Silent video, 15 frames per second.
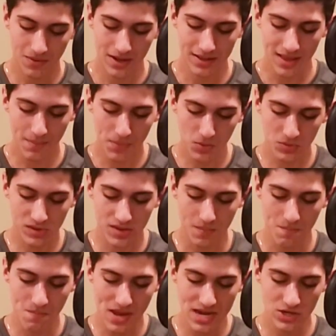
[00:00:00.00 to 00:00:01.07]
but that
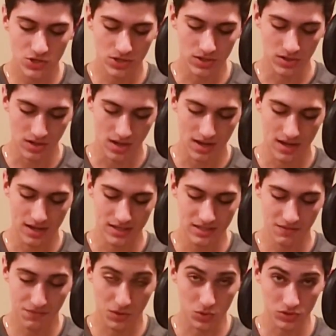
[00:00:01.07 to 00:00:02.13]
poses a major
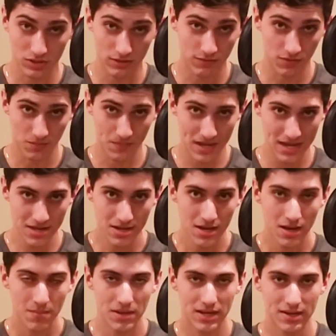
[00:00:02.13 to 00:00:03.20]
difficulty for me